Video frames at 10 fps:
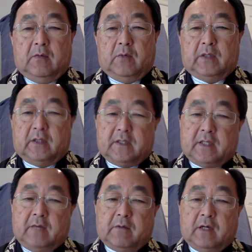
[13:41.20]
But at the
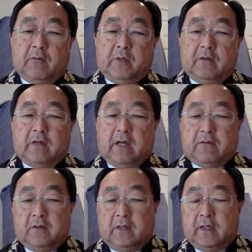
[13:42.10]
same time, we don't have
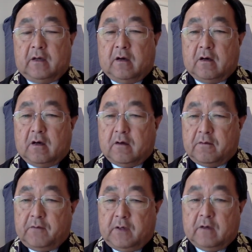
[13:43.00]
to let our
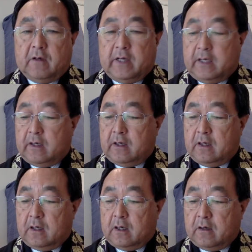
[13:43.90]
fear and
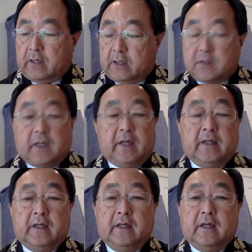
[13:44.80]
our
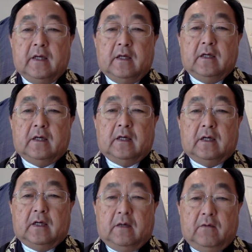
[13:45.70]
anxiety
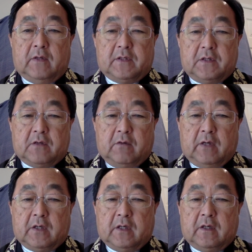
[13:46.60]
of the
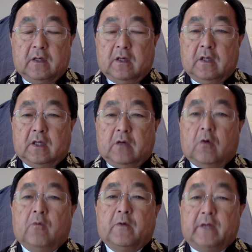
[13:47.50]
situation
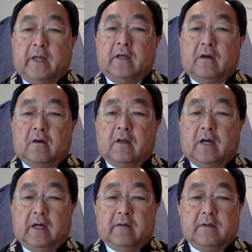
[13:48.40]
overtake our lives.